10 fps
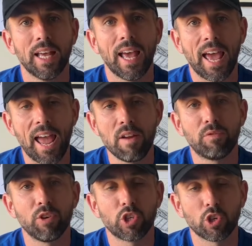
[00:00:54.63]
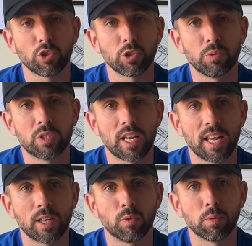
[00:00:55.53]
every shot you
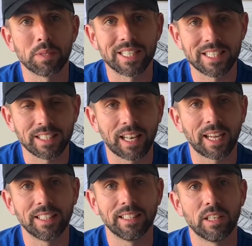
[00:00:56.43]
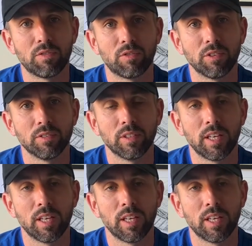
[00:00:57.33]
take will be slightly different,